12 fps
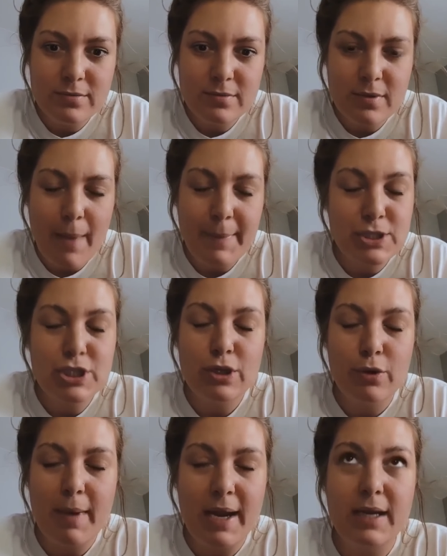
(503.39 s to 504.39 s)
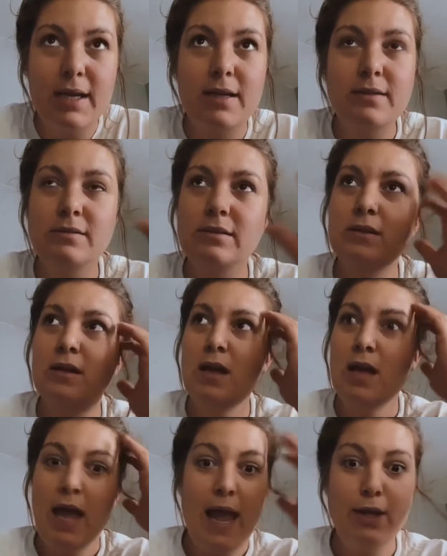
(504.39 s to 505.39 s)
I mean, she knew Amanda,
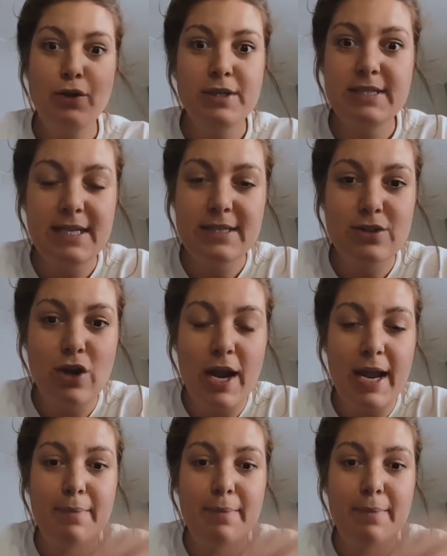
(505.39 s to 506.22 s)
and Christy is great,